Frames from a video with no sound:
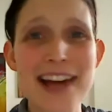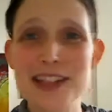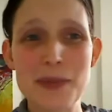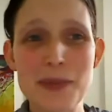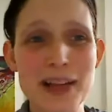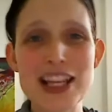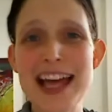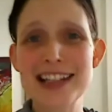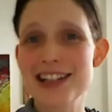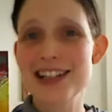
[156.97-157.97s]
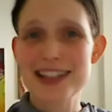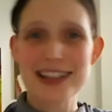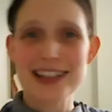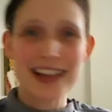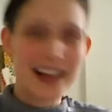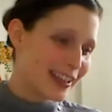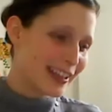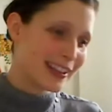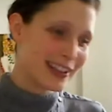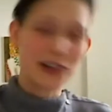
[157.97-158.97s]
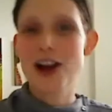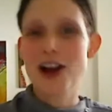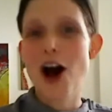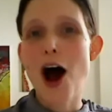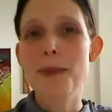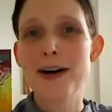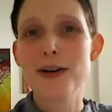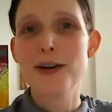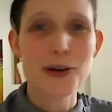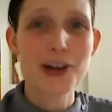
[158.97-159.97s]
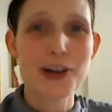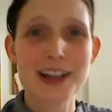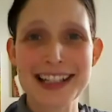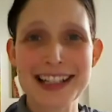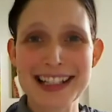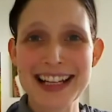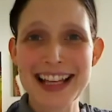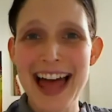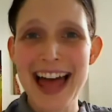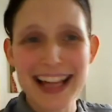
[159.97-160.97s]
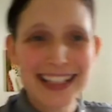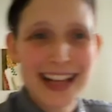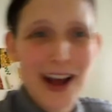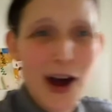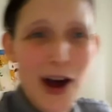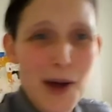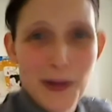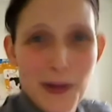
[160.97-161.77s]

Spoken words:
or something. She likes to just, like, hop out, go to Disneyland, hop on